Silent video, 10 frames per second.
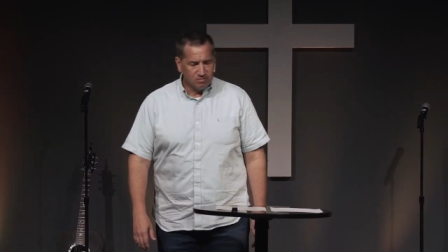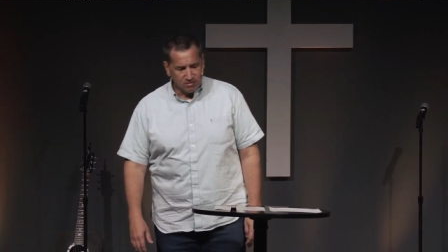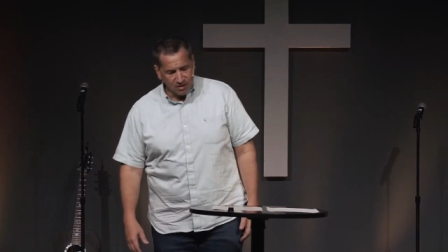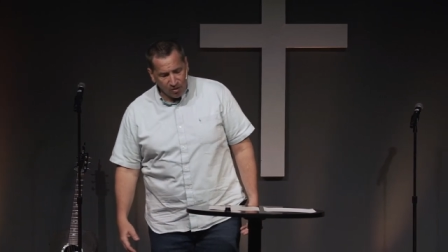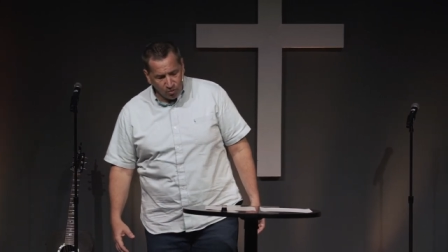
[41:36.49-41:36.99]

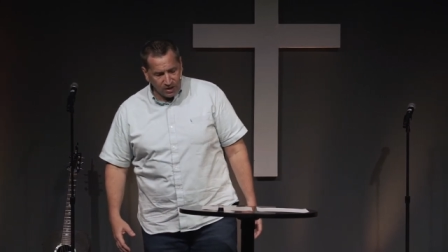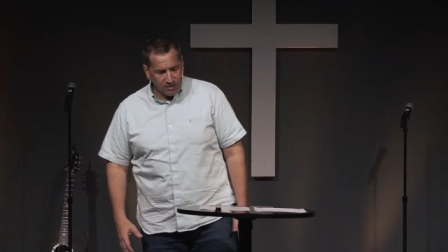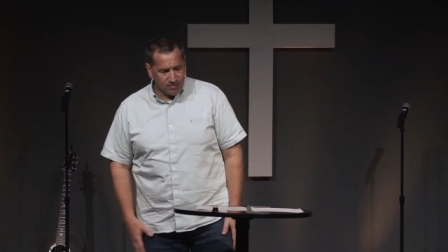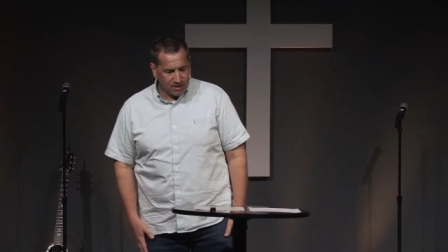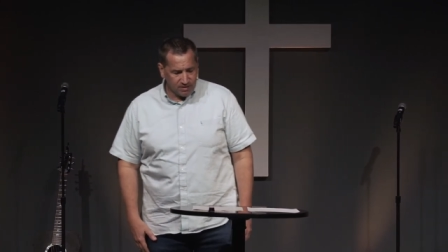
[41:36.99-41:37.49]
Not one
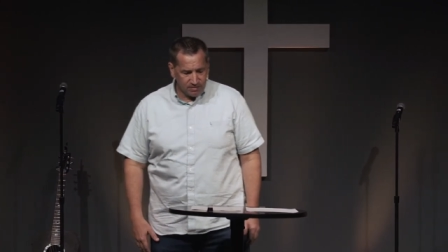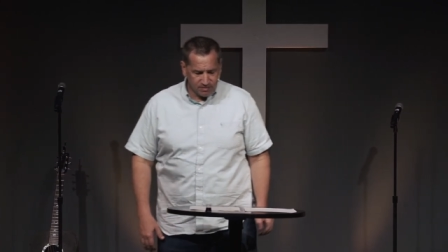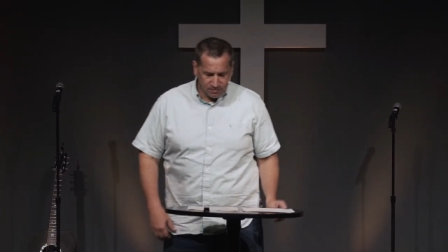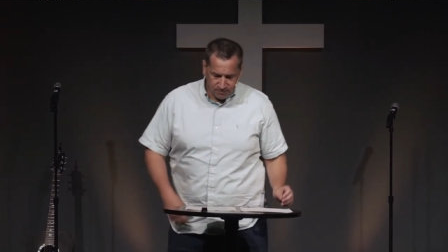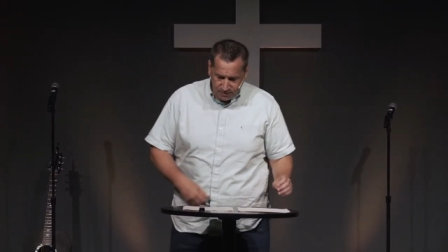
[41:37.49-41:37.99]
amen,
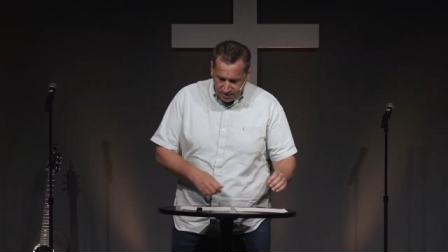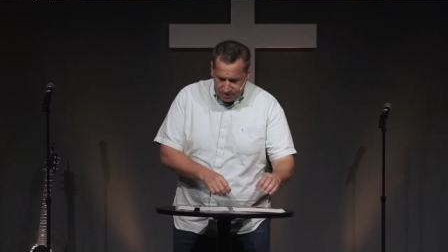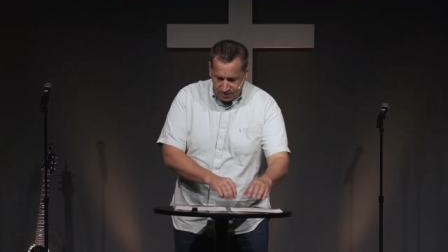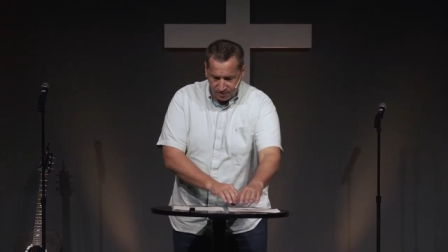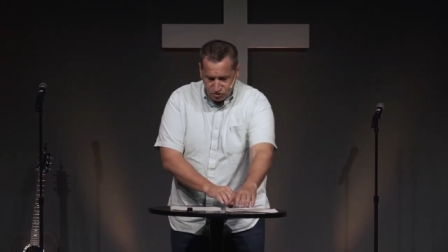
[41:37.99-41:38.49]
but
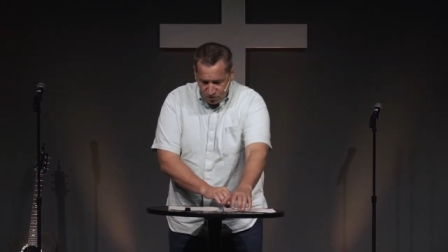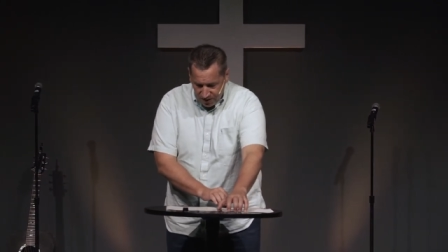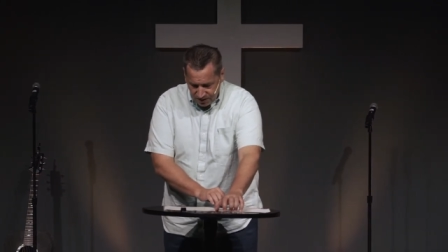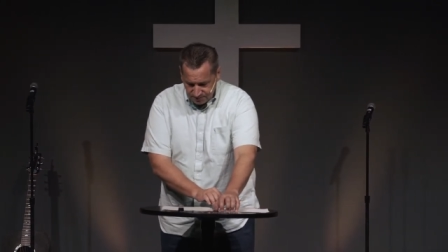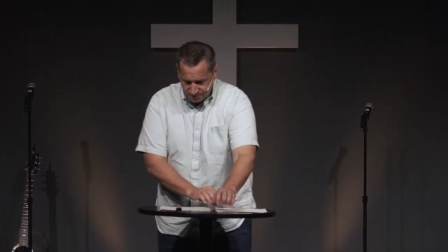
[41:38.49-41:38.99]
I'm
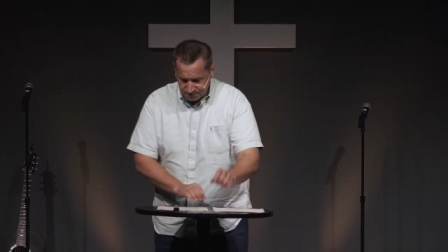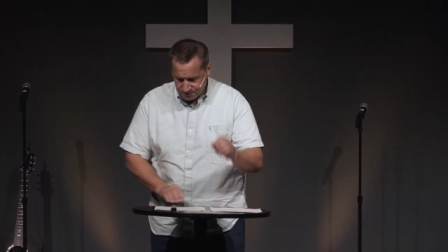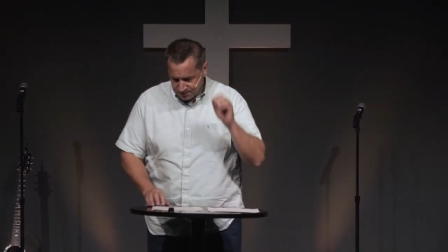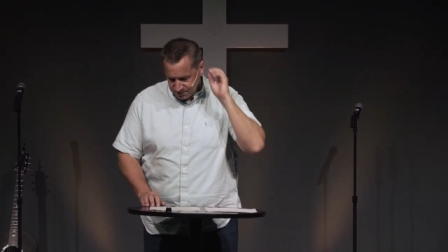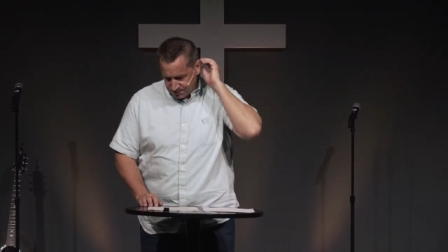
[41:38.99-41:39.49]
trying.
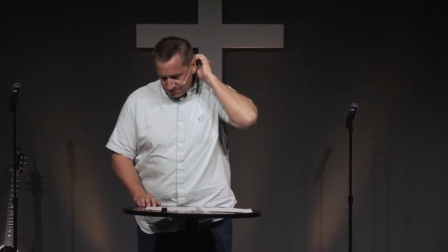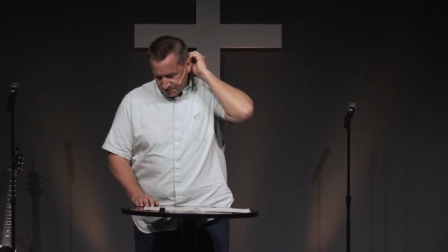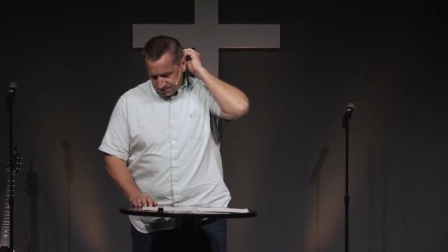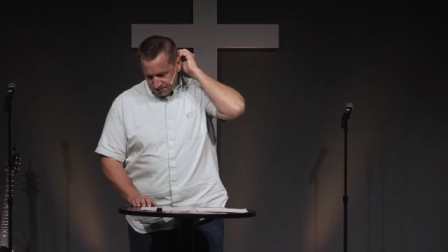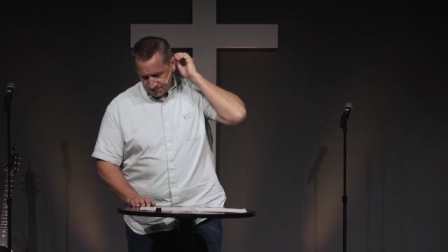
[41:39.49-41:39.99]

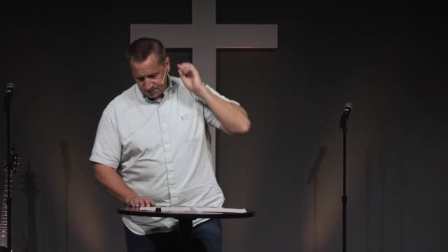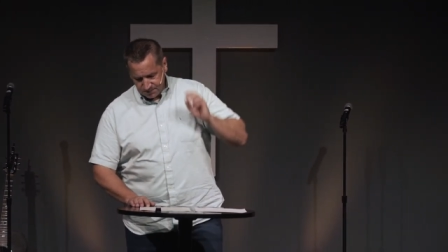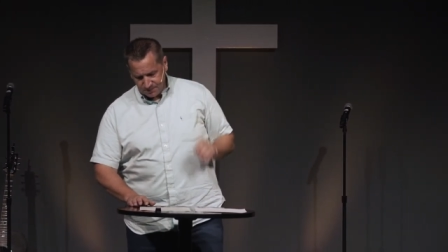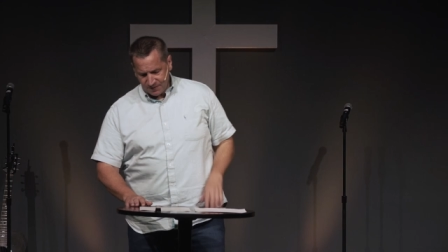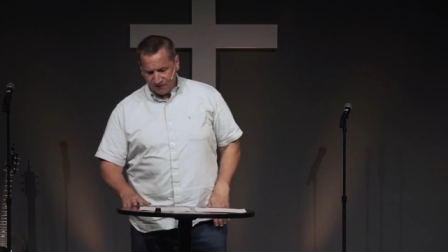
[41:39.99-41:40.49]

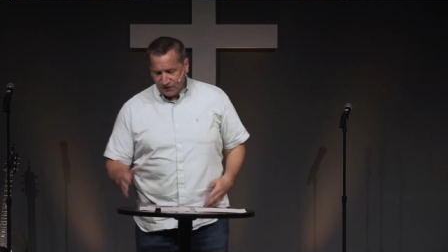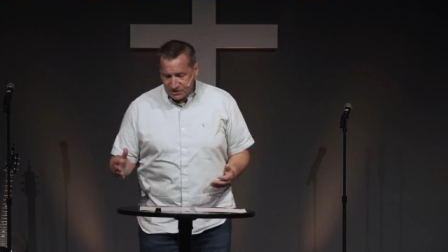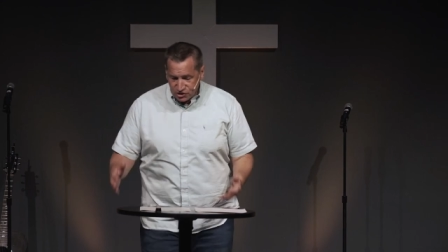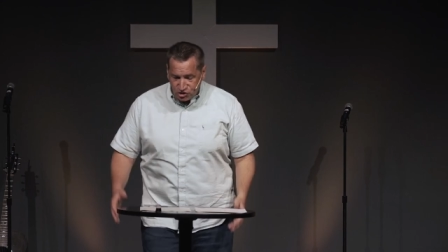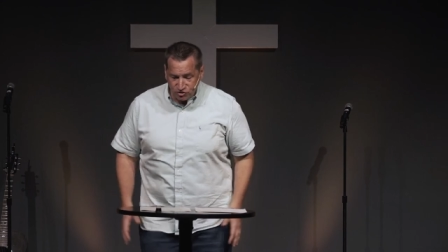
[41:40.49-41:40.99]

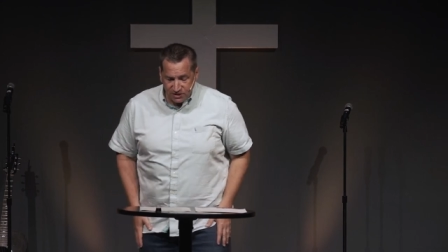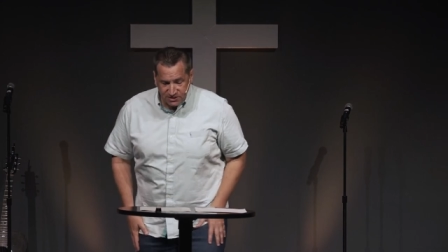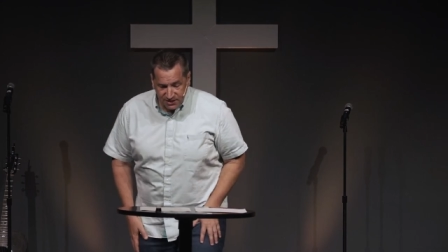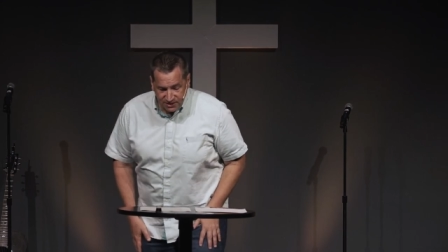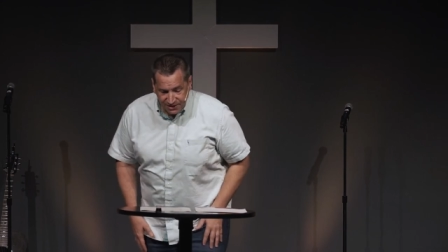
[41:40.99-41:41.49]
Ephesians 2 says
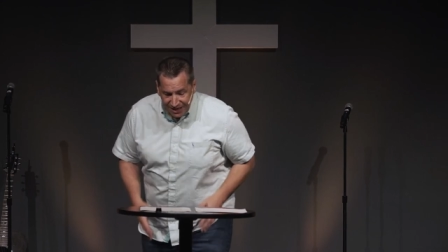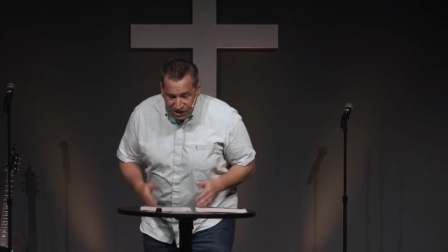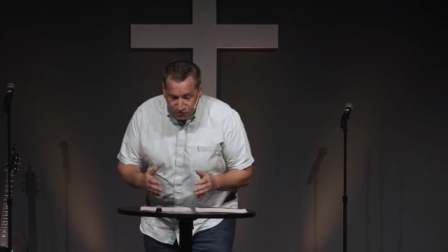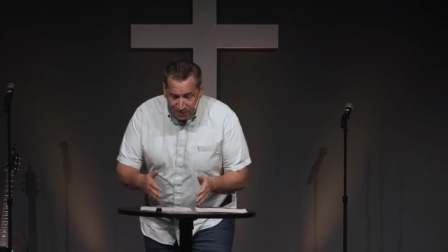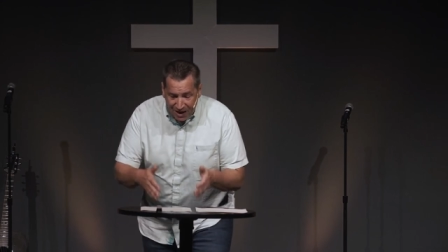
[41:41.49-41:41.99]
this It
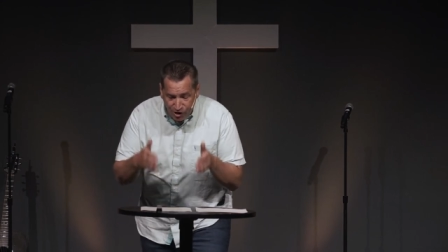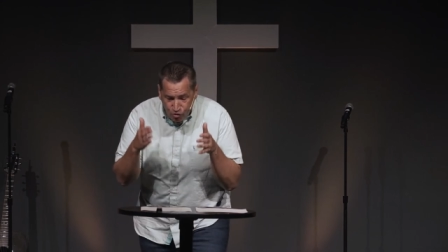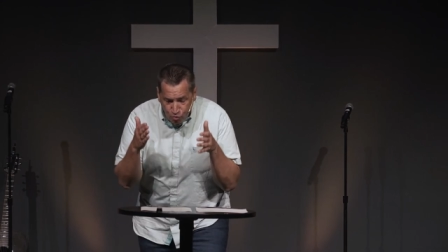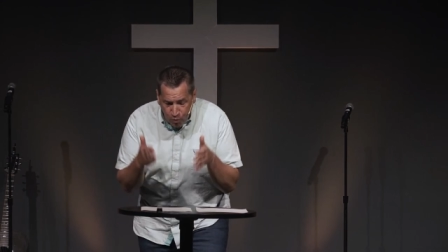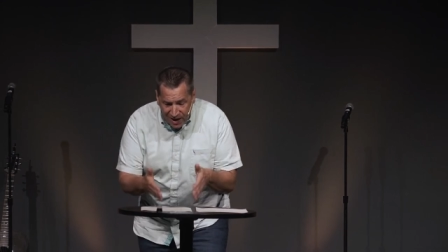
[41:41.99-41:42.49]
is by
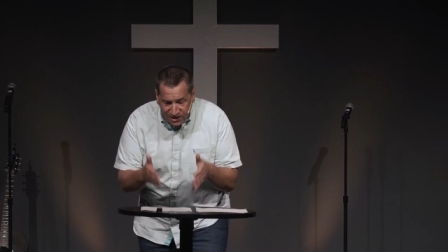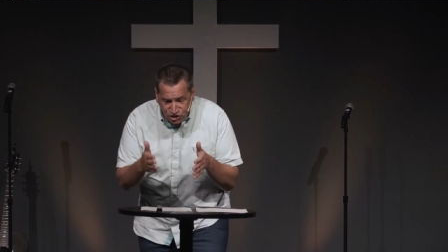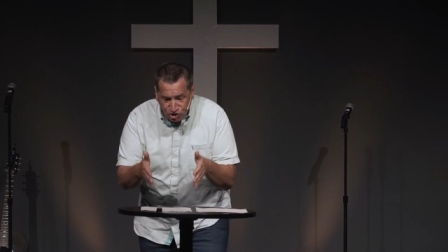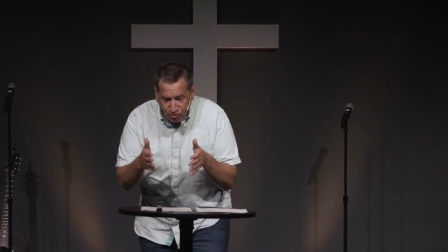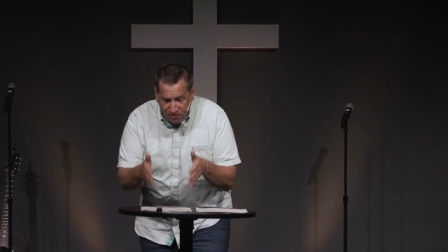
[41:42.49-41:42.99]

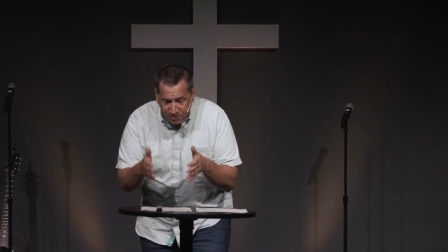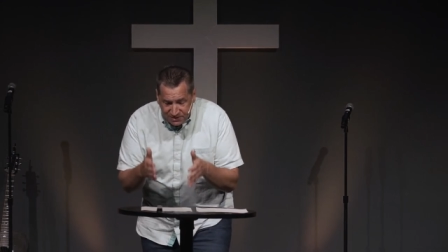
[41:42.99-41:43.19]
grace you have been